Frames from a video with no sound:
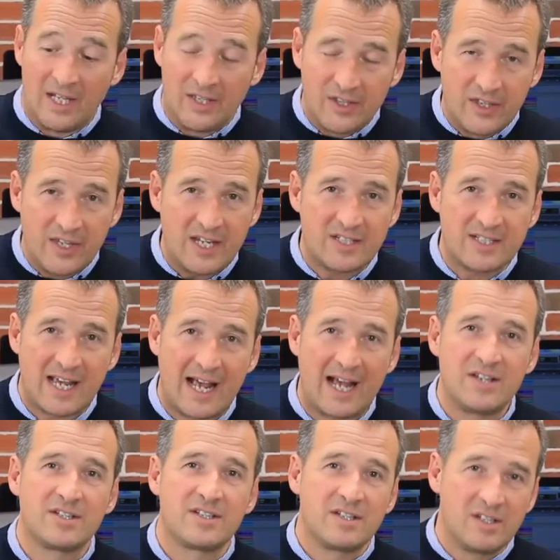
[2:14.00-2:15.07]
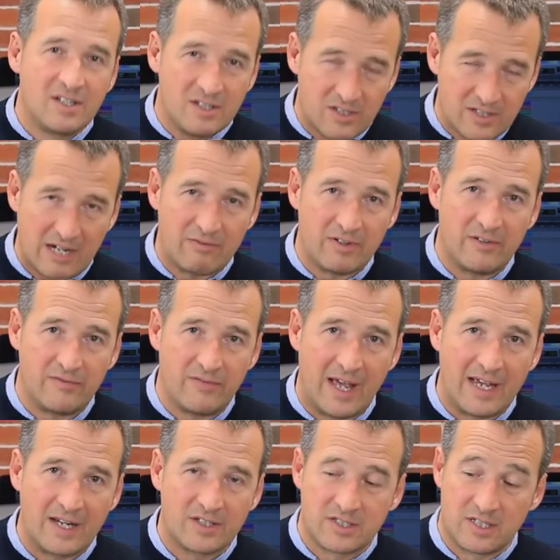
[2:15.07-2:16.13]
And this has several
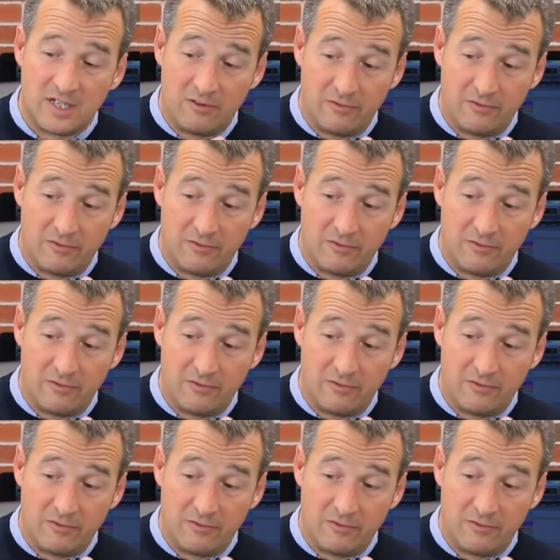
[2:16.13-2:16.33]
effects.